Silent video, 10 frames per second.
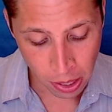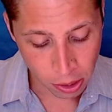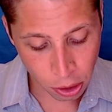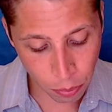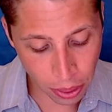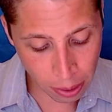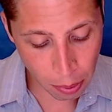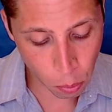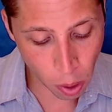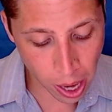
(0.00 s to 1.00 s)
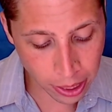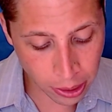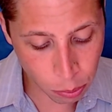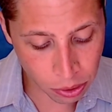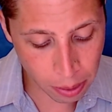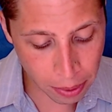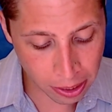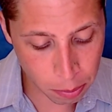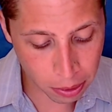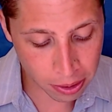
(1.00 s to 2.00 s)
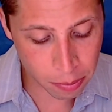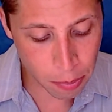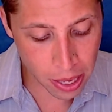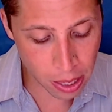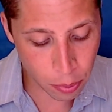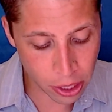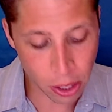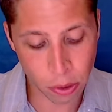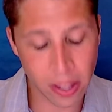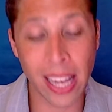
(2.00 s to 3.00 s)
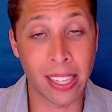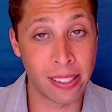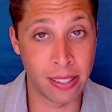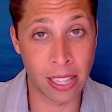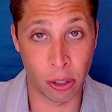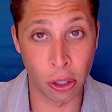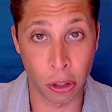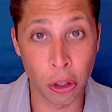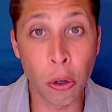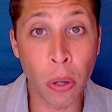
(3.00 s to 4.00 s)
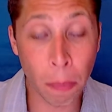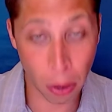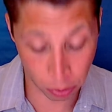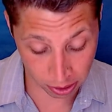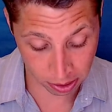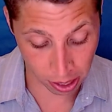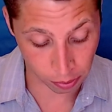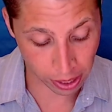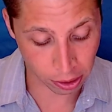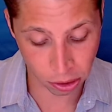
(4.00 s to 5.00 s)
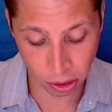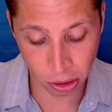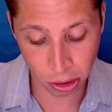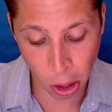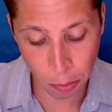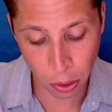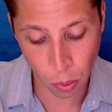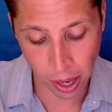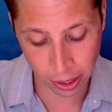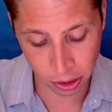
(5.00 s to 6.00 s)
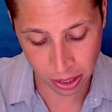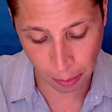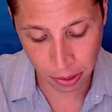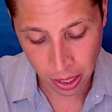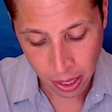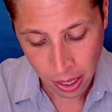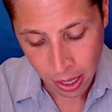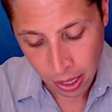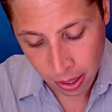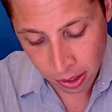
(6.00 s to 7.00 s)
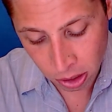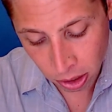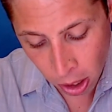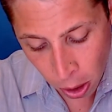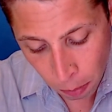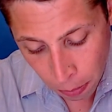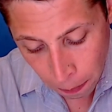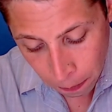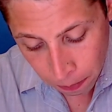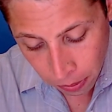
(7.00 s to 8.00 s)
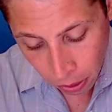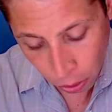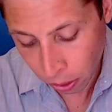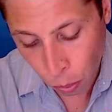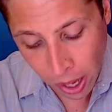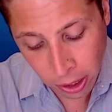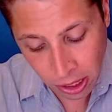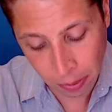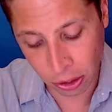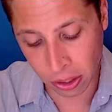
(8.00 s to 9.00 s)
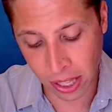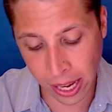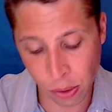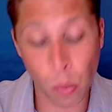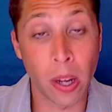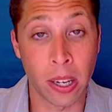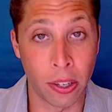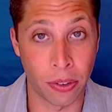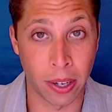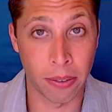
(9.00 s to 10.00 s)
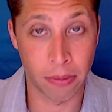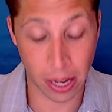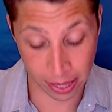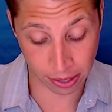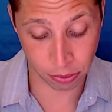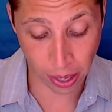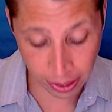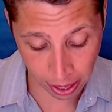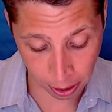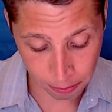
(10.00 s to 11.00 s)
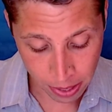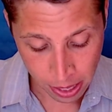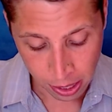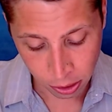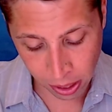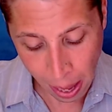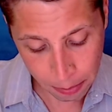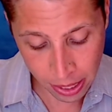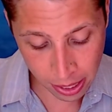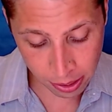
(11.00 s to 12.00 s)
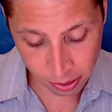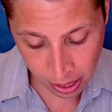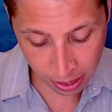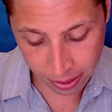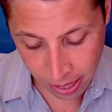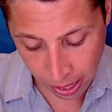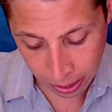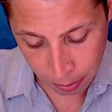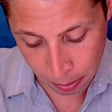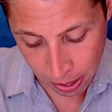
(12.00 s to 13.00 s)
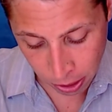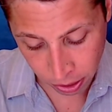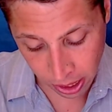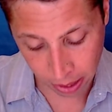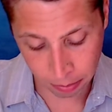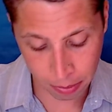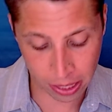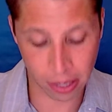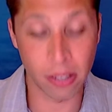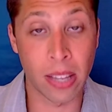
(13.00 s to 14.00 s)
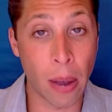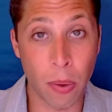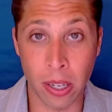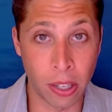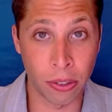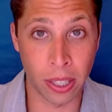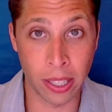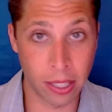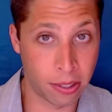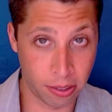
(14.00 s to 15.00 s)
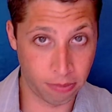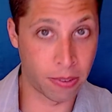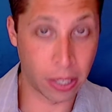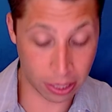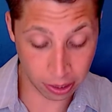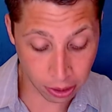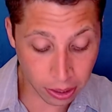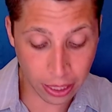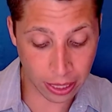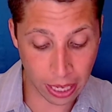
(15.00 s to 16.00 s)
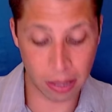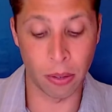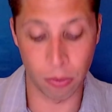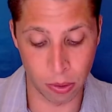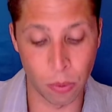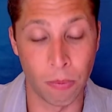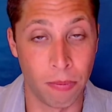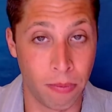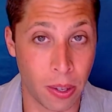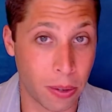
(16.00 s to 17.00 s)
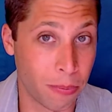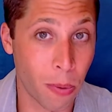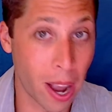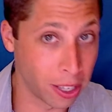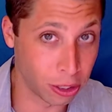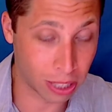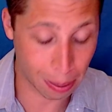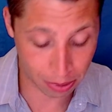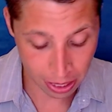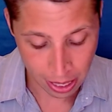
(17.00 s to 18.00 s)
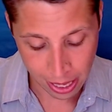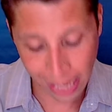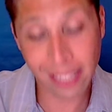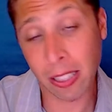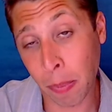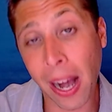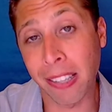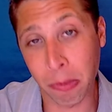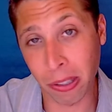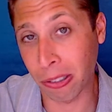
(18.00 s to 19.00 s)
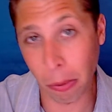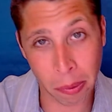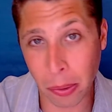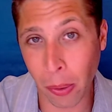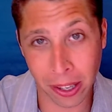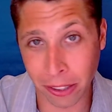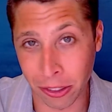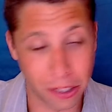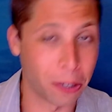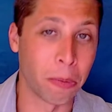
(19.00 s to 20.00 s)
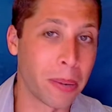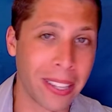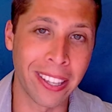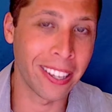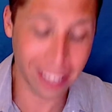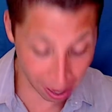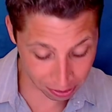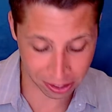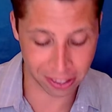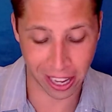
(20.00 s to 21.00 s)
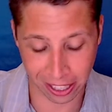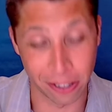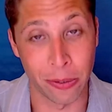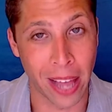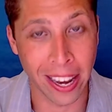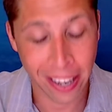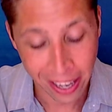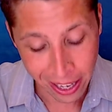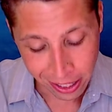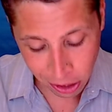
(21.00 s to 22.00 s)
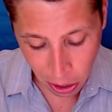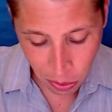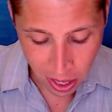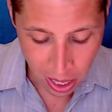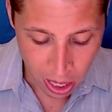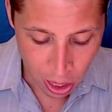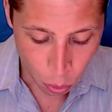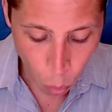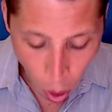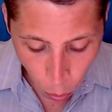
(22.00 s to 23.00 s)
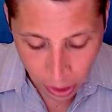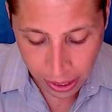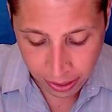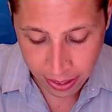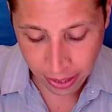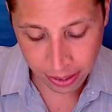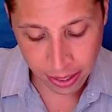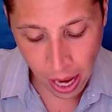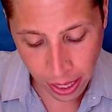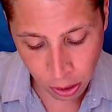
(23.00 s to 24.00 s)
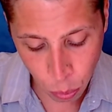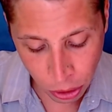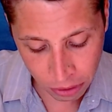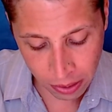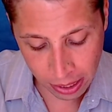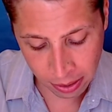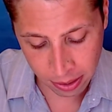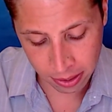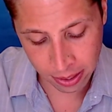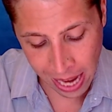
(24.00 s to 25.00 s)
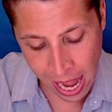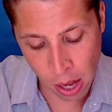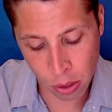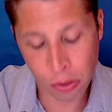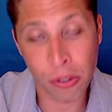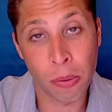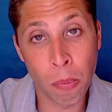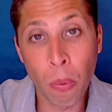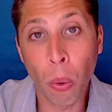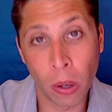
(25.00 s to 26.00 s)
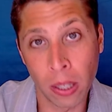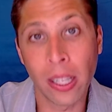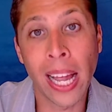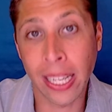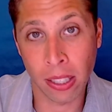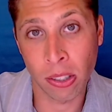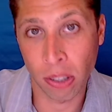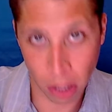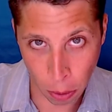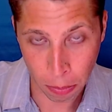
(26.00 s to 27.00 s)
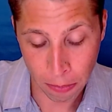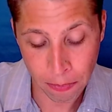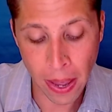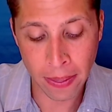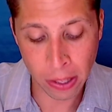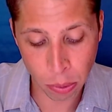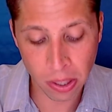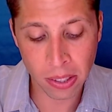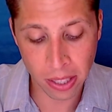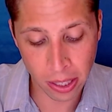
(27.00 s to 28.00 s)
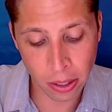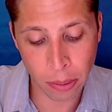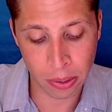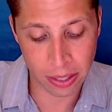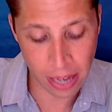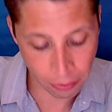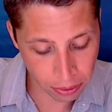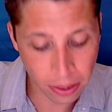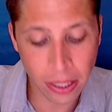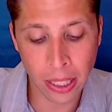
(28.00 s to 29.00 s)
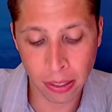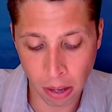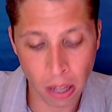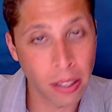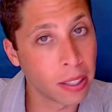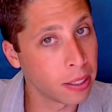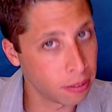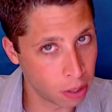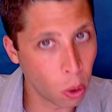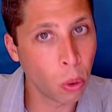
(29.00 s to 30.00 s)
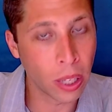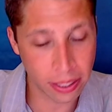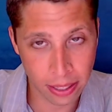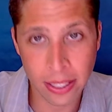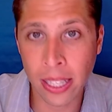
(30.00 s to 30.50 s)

So if we think about y equals mx plus b, we know that, that's just two components there, right? There's the slope and the y-intercept. The slope, or the y-intercept I should say, is 100, right? That's right there. So that means that it's not going to be b or d, because that 100 is very clearly like the y-intercept. I guess it's possible the slope could be 100 too, but obviously I'm not going to do that. So what we need to then decide is which of these sounds more like a slope. And this was a skill that was definitely on the old SAT,